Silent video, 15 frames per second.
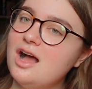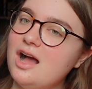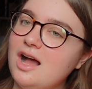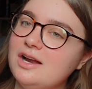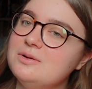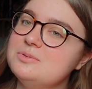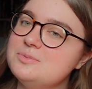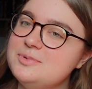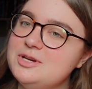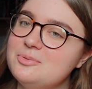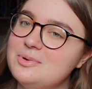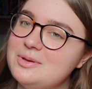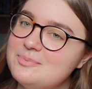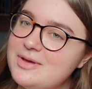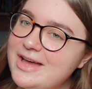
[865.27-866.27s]
I don't want to be a
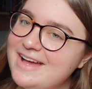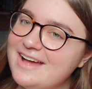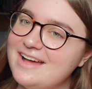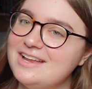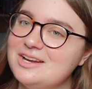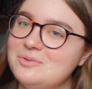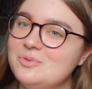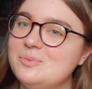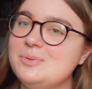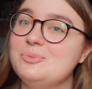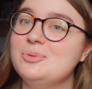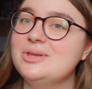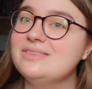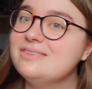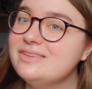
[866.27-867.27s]
wingman, I want to be
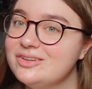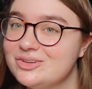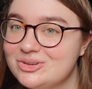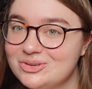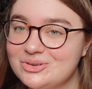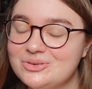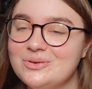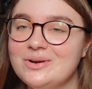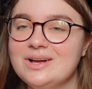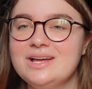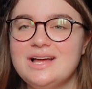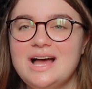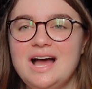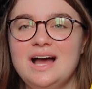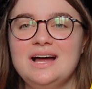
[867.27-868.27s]
with you,
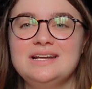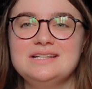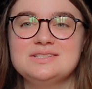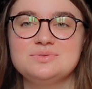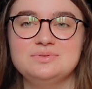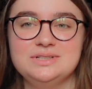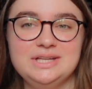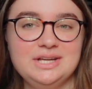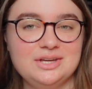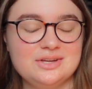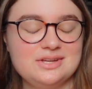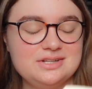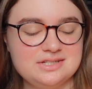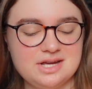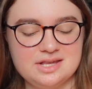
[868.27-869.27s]
and it's really
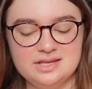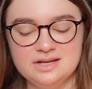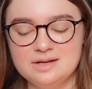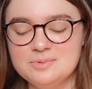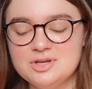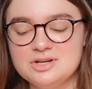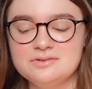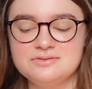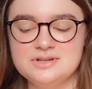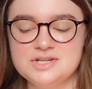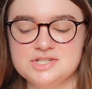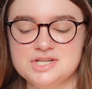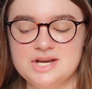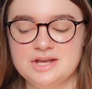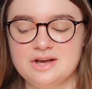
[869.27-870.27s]
good. I think I'm gonna
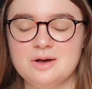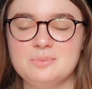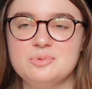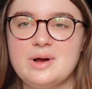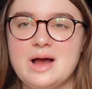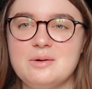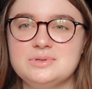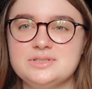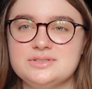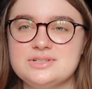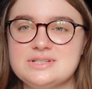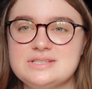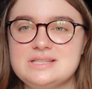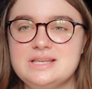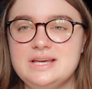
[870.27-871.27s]
finish it in a couple hours,
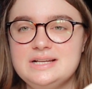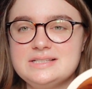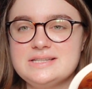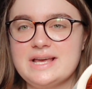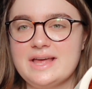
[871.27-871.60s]
honestly.